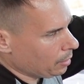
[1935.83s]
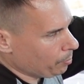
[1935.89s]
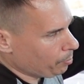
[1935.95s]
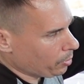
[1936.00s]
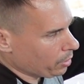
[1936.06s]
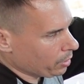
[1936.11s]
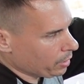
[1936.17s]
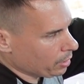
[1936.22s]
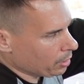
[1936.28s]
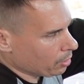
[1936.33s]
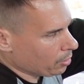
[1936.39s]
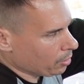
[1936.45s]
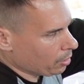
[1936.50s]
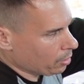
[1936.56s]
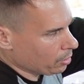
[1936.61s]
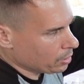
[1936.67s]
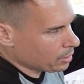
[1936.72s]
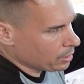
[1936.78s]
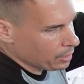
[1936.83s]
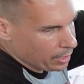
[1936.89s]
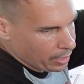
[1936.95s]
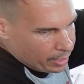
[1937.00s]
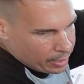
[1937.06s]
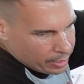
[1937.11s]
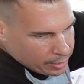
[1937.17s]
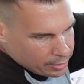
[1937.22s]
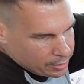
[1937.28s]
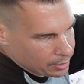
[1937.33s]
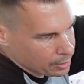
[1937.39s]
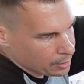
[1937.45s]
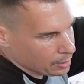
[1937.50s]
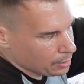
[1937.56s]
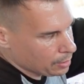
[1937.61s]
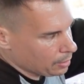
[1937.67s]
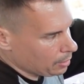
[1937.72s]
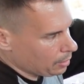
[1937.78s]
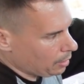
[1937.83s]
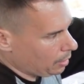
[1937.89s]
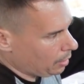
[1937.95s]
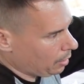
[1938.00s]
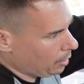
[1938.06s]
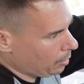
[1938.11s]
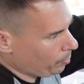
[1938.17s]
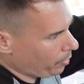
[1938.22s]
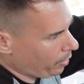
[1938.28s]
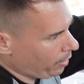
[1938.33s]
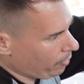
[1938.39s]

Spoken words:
plug in our RCAs. I